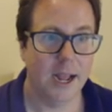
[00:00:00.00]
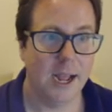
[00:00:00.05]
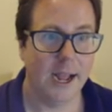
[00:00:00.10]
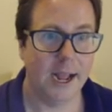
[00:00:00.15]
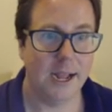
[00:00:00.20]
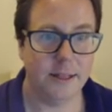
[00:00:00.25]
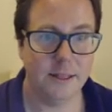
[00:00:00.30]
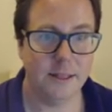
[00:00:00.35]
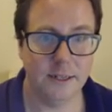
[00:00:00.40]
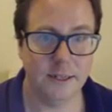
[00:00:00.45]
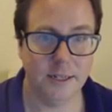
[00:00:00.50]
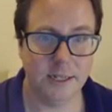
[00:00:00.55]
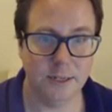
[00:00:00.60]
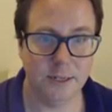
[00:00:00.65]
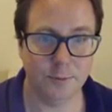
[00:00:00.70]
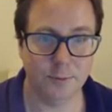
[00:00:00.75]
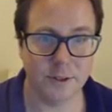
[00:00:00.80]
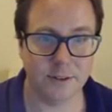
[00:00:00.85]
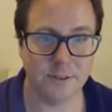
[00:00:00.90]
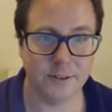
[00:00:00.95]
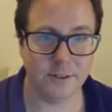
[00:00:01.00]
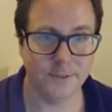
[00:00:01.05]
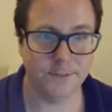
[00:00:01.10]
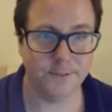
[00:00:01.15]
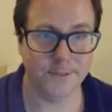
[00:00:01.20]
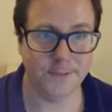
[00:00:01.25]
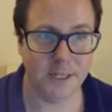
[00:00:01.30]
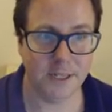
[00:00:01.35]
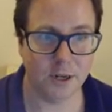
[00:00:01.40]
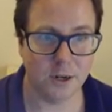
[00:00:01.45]
And the D, what's the
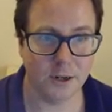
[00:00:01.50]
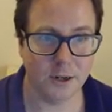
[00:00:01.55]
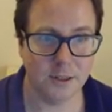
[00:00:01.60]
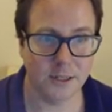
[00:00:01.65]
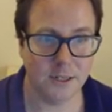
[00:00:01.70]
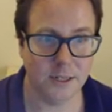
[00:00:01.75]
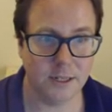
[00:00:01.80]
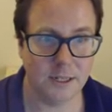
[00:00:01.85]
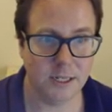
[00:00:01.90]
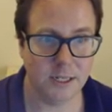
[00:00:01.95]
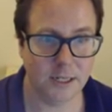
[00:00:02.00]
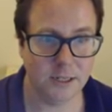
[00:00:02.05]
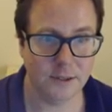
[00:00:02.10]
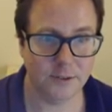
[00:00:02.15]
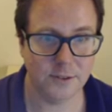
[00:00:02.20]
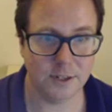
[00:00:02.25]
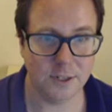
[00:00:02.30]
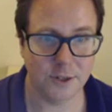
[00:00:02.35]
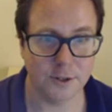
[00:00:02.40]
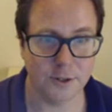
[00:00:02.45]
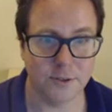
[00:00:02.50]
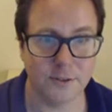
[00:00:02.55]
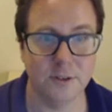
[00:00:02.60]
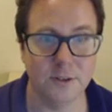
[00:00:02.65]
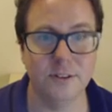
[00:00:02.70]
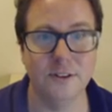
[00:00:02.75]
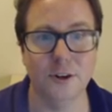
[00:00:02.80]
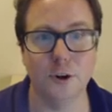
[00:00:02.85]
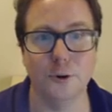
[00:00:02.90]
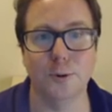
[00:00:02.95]
fee on the D series?
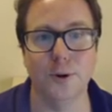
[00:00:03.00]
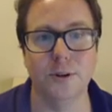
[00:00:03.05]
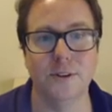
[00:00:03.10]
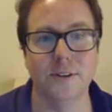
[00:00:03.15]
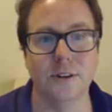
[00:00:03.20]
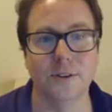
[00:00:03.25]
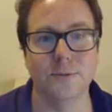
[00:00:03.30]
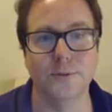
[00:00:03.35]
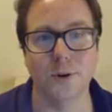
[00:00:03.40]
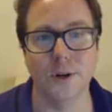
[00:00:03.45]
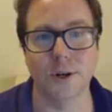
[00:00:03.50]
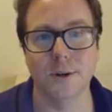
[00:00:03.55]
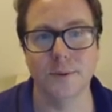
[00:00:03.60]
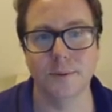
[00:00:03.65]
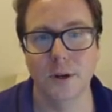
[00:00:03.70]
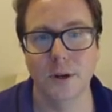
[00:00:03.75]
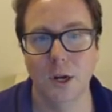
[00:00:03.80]
0.64.